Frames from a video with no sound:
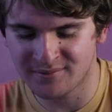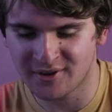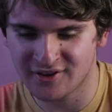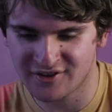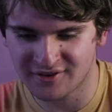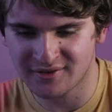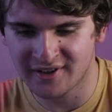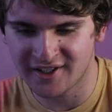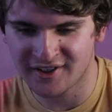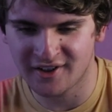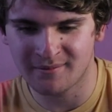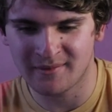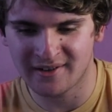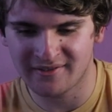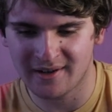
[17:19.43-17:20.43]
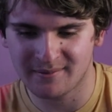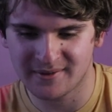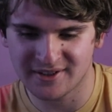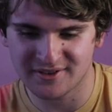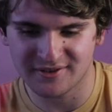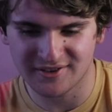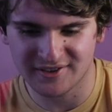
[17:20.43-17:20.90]
Project Rhino, and my
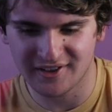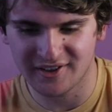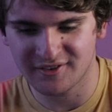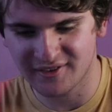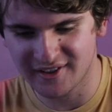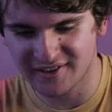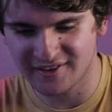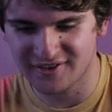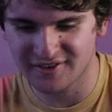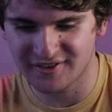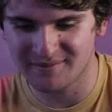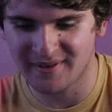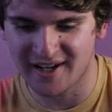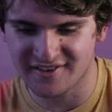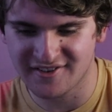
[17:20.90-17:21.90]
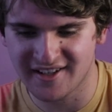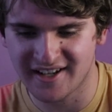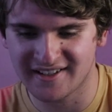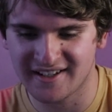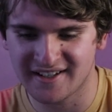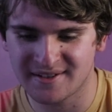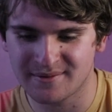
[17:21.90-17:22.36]
family's also agreed to match
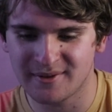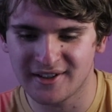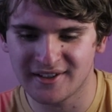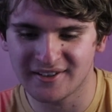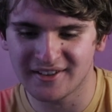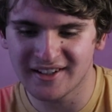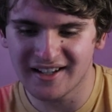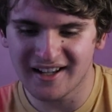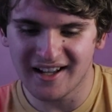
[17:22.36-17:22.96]
that as well.